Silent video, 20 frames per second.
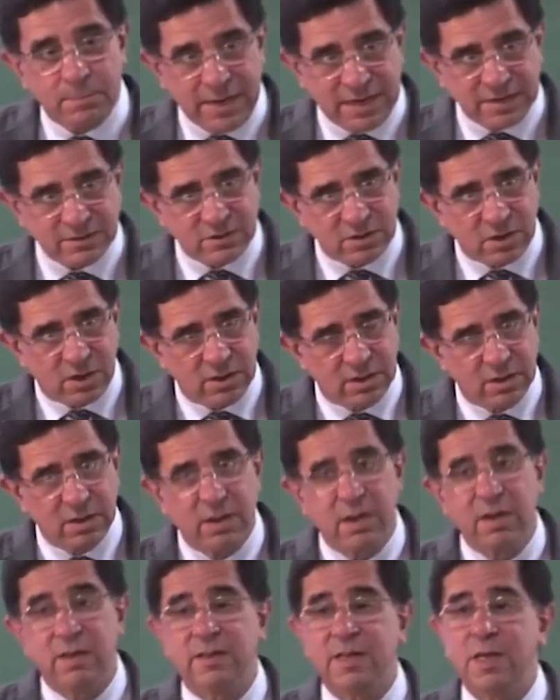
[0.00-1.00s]
based on
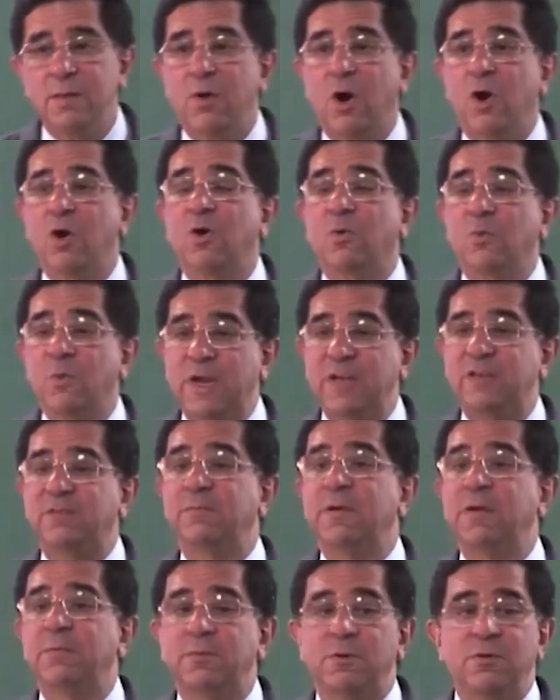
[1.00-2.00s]
the amount of
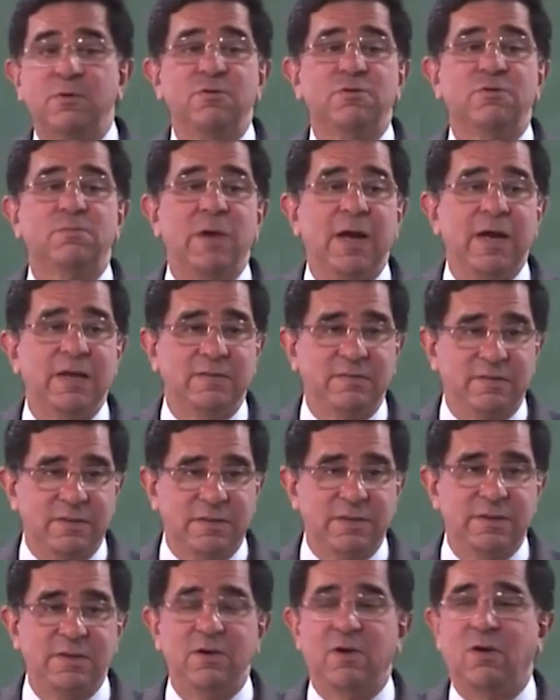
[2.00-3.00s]
waste being produced by a
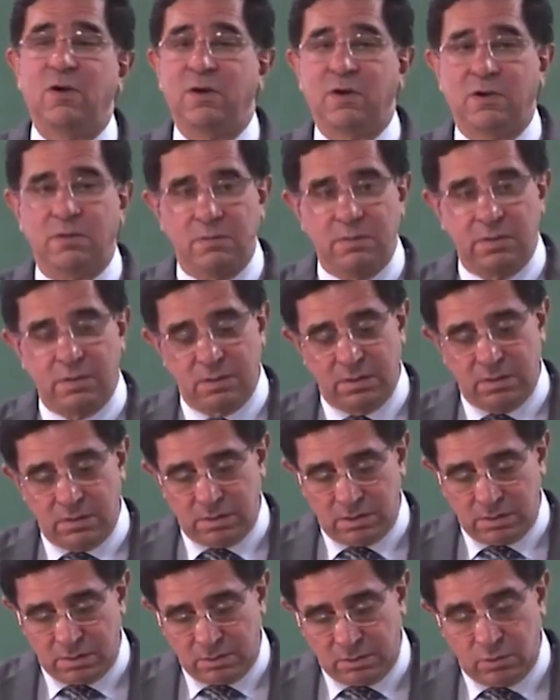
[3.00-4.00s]
city or
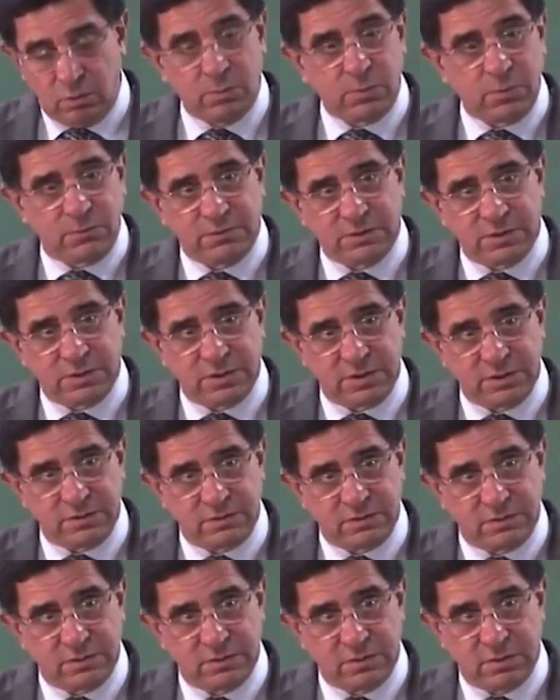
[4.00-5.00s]
a group of
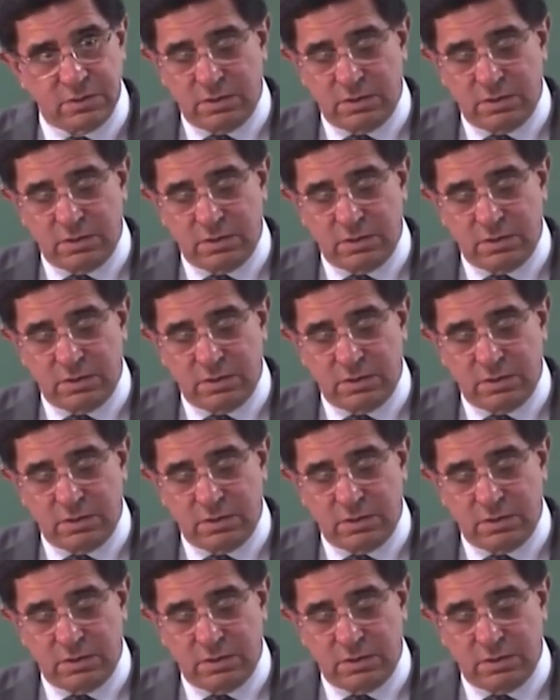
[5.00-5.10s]
cities.